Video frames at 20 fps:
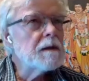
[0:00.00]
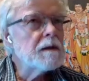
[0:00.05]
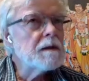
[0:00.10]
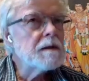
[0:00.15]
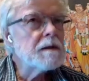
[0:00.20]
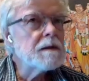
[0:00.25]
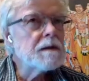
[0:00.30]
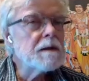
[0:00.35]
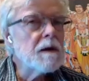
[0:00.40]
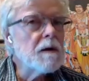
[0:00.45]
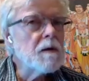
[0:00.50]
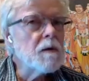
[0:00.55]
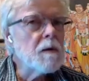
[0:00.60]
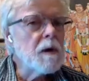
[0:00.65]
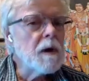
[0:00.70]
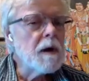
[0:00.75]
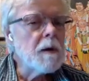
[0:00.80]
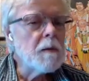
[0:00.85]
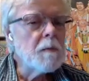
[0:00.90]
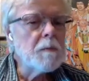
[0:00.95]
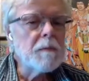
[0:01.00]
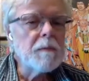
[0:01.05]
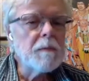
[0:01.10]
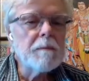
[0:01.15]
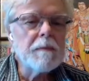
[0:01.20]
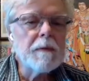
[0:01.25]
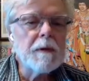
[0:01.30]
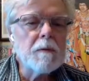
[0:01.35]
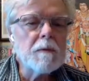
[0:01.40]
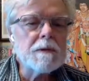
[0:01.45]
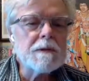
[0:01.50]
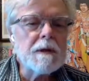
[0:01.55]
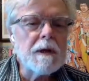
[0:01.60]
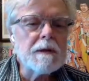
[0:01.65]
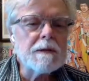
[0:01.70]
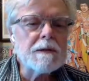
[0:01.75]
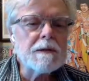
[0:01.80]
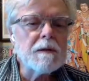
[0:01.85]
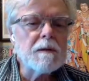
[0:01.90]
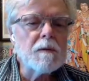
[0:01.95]
So uh, there was
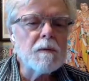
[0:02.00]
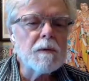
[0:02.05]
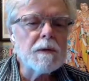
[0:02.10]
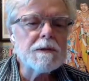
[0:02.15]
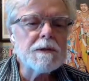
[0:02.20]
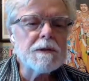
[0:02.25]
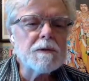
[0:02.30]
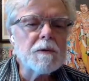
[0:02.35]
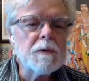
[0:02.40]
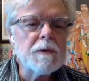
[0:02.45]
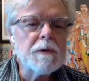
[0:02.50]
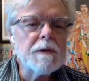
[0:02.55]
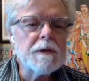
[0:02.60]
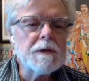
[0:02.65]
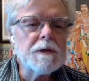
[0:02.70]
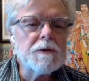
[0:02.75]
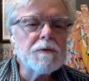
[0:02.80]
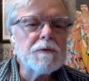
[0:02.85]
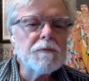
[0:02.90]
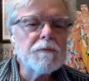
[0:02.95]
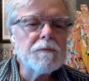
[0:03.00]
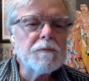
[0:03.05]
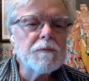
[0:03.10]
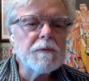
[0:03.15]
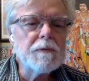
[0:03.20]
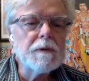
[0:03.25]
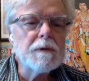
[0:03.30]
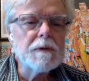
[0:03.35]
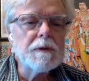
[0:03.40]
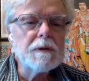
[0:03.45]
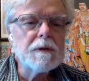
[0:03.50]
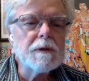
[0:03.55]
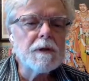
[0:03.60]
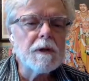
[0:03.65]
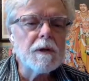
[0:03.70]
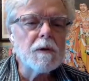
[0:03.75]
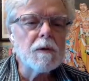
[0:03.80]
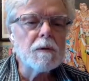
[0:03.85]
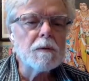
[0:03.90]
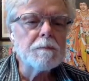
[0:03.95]
also the one story that you
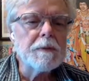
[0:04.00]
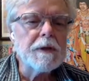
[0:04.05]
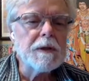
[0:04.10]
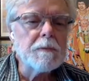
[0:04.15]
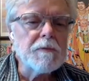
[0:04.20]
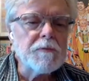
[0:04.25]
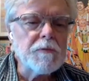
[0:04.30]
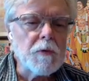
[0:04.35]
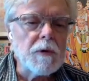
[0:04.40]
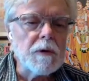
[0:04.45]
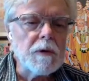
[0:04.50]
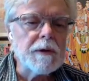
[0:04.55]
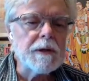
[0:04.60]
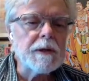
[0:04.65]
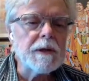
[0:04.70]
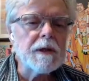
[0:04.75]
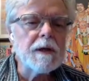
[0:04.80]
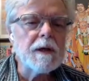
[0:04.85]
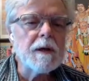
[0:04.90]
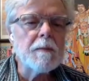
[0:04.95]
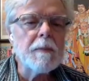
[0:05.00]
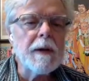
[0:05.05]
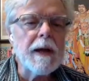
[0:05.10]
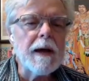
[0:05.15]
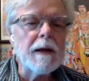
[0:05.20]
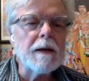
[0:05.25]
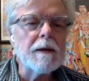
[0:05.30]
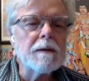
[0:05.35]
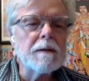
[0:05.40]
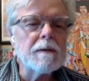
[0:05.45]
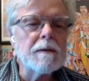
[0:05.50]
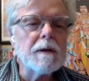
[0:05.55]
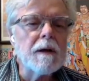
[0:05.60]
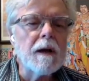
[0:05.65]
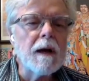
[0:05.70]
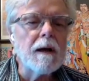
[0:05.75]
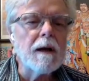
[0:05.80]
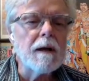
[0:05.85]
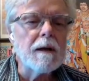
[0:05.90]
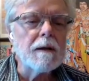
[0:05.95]
told me before, Linda, about
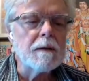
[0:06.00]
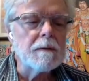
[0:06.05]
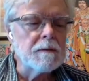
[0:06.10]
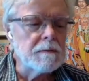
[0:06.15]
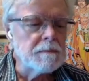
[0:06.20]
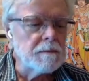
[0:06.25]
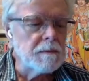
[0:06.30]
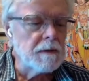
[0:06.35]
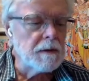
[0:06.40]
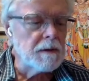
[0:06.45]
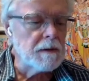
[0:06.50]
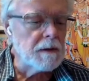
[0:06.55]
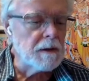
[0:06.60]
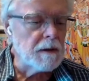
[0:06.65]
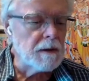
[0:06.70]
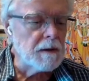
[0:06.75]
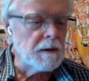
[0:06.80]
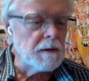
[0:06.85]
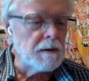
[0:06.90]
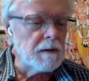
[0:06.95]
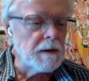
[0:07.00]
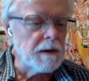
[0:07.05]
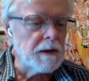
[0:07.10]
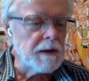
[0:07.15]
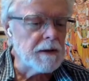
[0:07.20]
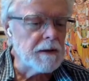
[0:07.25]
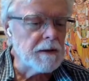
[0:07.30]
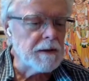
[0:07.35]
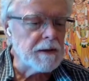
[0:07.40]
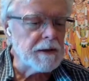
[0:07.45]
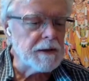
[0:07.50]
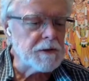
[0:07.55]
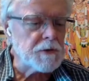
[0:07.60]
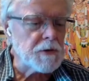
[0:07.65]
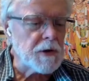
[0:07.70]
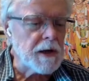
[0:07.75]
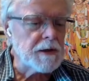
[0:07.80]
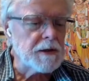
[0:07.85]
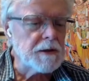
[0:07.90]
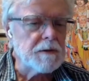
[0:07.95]
uh, that he
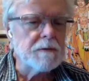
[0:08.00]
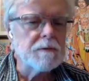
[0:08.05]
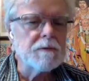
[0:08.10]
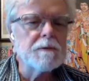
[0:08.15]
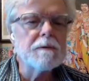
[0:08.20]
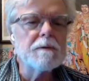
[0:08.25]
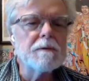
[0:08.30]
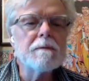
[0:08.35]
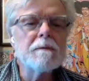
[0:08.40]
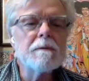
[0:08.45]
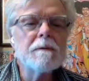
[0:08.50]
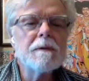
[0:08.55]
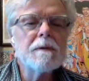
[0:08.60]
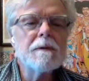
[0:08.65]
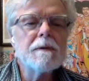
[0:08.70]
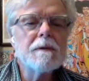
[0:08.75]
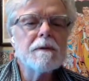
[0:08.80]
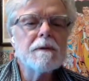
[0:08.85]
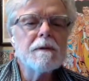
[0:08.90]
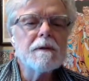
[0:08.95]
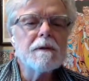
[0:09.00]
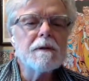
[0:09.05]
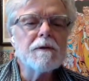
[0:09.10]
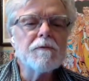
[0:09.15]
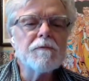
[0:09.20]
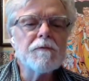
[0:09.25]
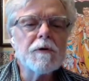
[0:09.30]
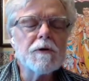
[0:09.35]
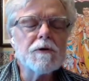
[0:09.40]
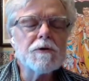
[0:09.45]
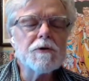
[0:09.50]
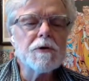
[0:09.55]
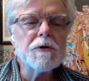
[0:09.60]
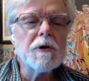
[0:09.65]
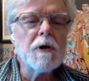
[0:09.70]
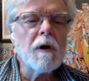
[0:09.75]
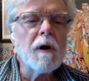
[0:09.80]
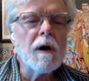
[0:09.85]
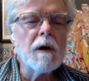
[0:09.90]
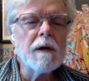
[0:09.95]
tried to divert your
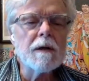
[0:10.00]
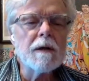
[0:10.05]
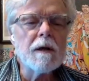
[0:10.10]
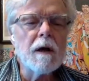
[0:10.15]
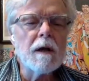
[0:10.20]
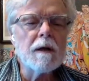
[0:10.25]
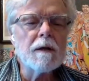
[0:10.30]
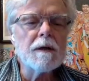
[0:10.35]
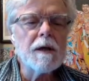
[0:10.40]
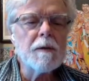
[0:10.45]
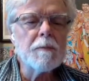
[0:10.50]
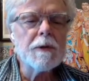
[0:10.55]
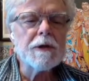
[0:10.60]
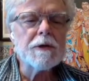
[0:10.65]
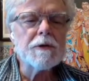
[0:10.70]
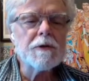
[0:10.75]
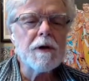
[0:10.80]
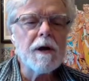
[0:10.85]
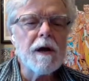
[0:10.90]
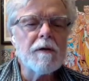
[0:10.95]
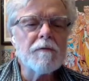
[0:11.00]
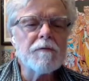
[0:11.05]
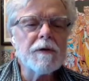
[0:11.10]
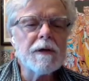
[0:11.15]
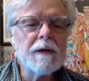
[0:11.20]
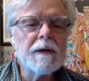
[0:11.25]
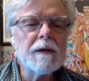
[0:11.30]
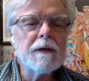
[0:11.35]
car into oncoming traffic?